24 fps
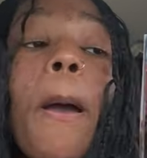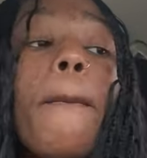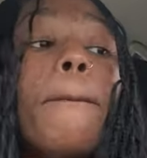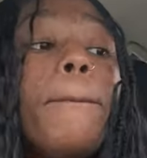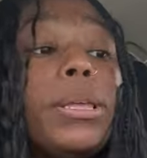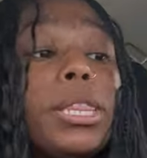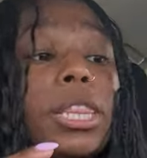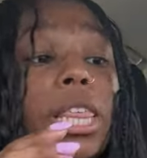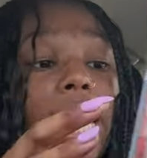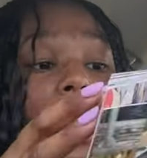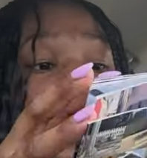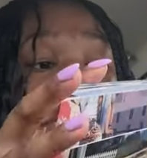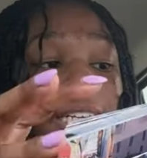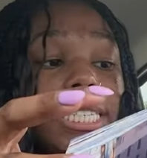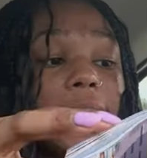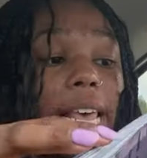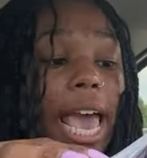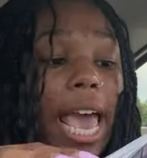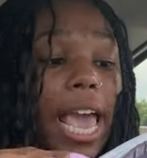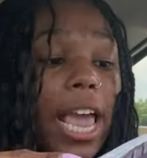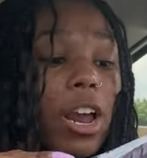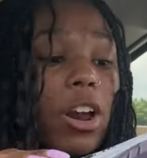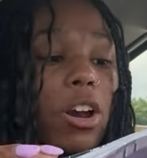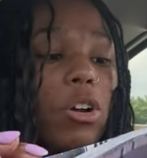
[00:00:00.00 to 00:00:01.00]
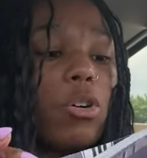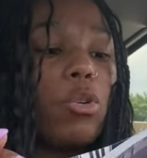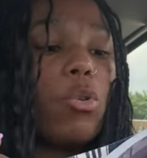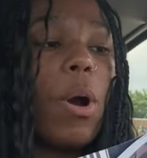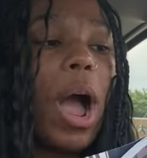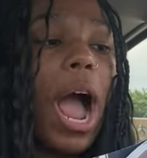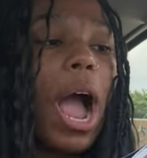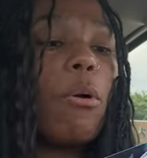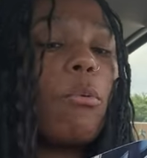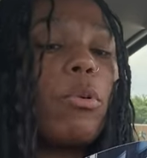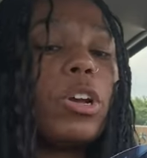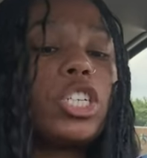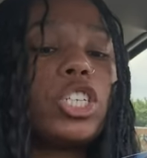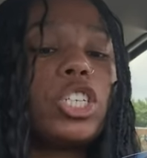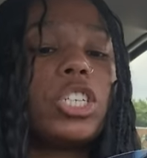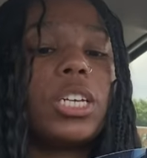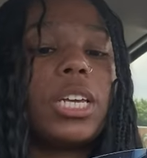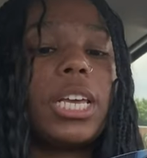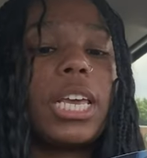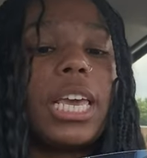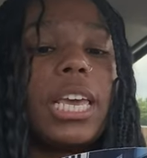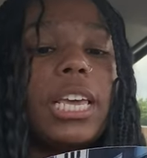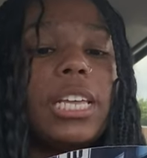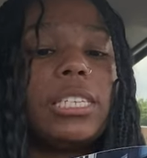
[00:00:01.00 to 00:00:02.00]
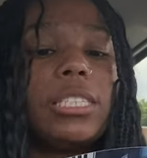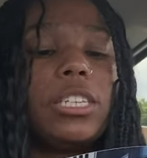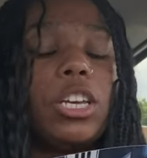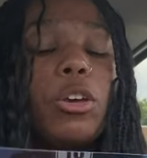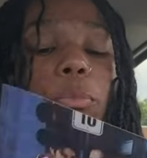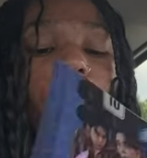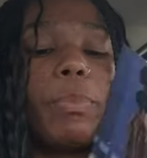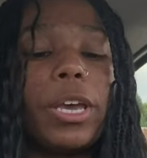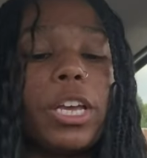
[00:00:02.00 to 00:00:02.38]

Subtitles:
But his hair. Ooh, I wish he took